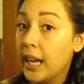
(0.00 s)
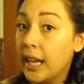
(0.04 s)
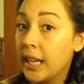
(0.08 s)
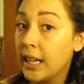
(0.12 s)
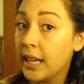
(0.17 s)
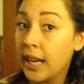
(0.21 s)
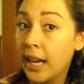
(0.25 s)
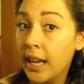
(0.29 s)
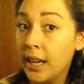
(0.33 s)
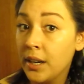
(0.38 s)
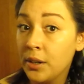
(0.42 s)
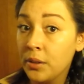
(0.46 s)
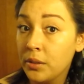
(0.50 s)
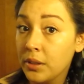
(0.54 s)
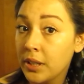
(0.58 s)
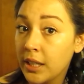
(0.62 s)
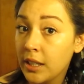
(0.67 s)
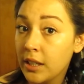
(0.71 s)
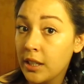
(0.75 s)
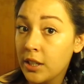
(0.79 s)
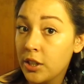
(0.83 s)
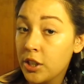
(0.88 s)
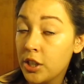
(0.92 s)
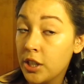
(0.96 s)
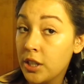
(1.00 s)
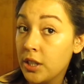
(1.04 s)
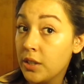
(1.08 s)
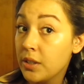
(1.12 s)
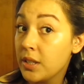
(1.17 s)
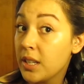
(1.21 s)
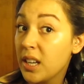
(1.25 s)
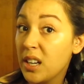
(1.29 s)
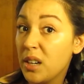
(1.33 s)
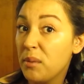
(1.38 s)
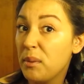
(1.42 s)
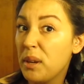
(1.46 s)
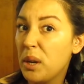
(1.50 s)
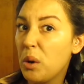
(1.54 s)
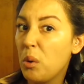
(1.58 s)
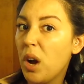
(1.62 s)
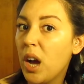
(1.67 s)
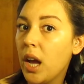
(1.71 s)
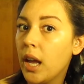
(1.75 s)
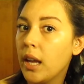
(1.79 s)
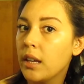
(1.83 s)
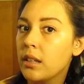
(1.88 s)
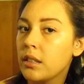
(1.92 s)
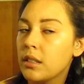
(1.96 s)
And I don't think that she knows how to be
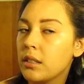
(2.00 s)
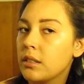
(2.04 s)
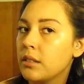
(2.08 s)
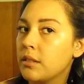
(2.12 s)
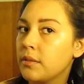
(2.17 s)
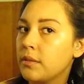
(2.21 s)
quiet.